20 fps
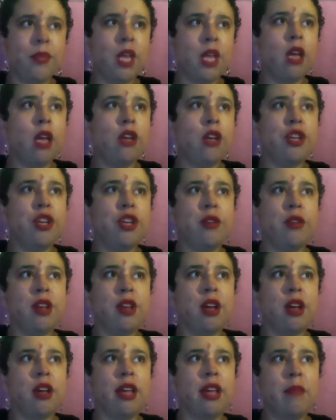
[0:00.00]
She's
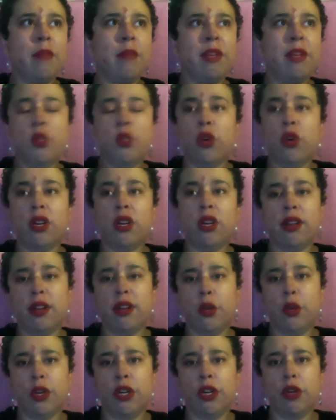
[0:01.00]
Gay Means What
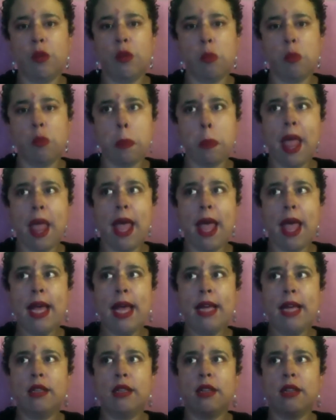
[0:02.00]
on Twitter,
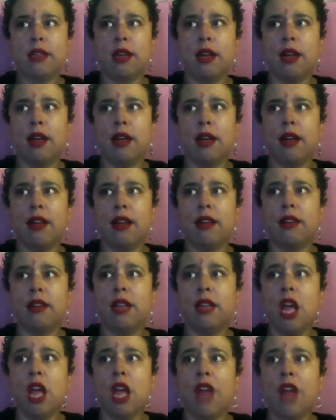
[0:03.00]
and if
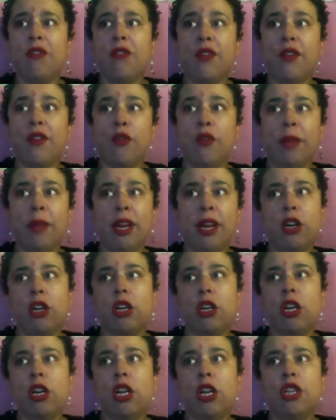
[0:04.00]
you ever meet
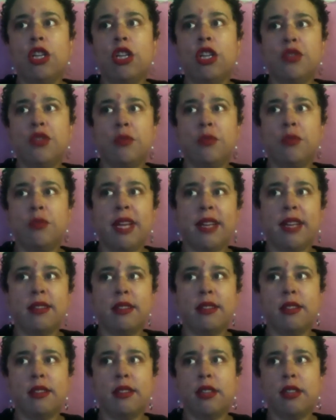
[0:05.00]
her, she's from
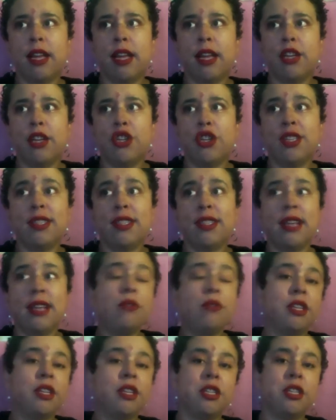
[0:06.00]
Texas, and she
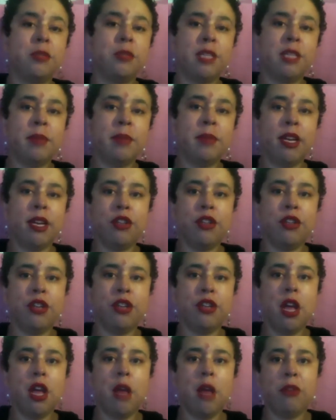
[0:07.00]
sounds like she speaks Spanish,
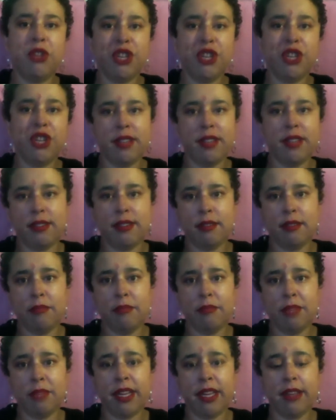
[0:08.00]
but she doesn't
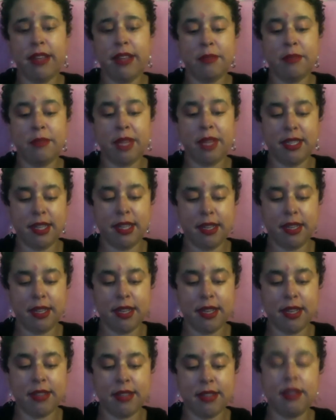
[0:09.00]
because Mexicans
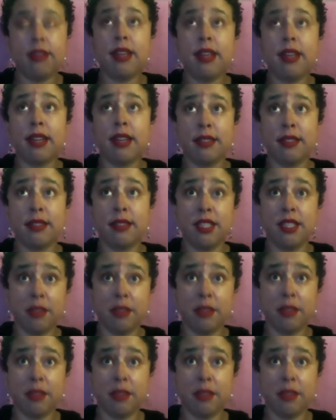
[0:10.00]
in